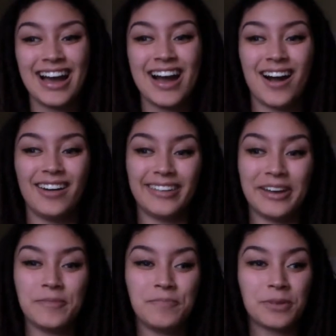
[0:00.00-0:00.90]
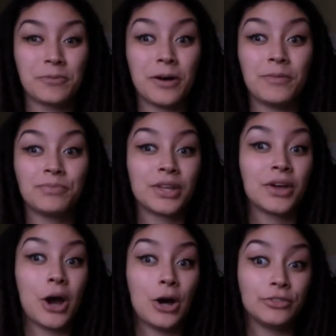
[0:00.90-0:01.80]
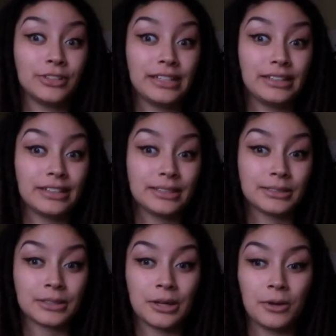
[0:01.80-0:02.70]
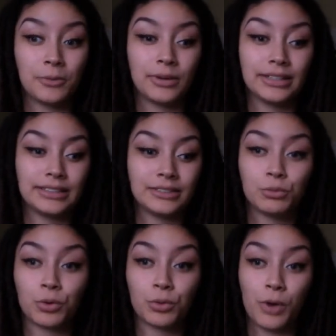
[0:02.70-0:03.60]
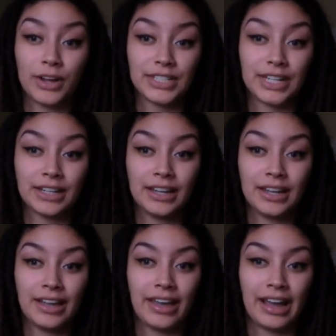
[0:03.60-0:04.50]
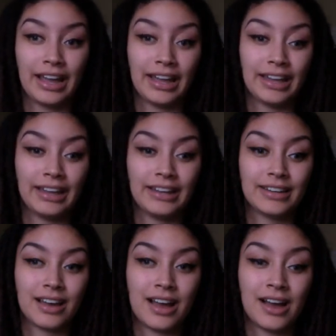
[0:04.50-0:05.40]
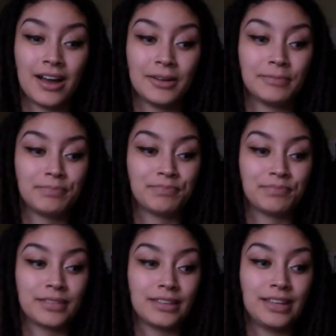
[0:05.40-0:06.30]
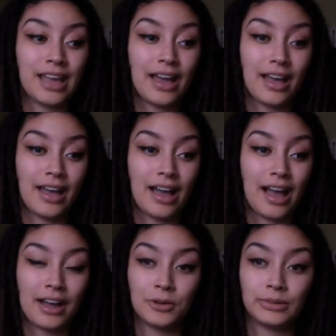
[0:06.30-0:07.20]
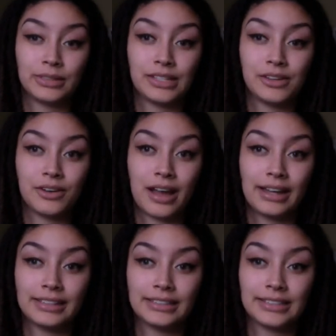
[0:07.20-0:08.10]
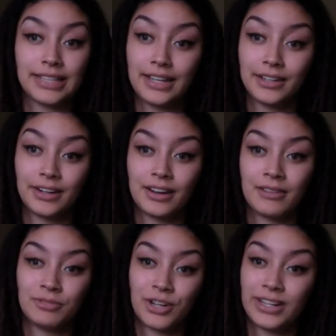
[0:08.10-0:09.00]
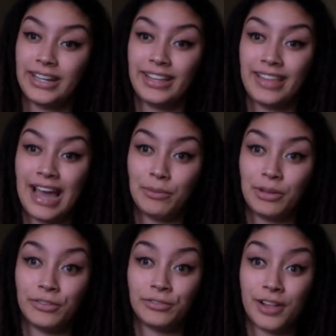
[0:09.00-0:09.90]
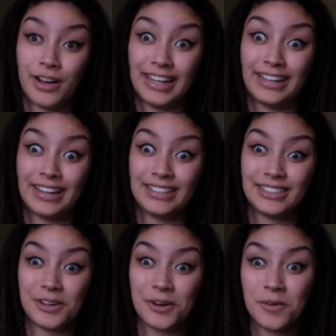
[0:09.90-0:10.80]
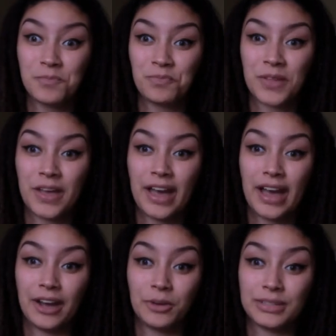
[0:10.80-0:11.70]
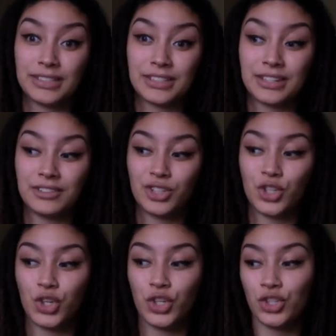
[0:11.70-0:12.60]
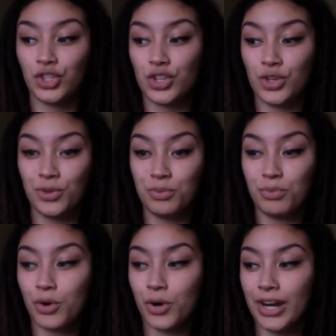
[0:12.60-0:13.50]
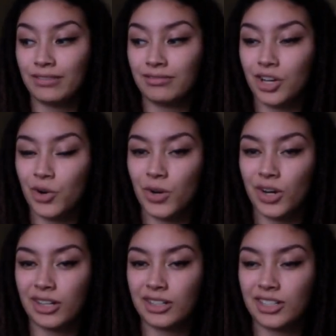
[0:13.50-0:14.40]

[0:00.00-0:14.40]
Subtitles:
All right. Well, hopefully this was worth watching, and yeah, I hope to see you guys later. I'm trying to get in the habit of vlogging, so I hope this isn't too boring or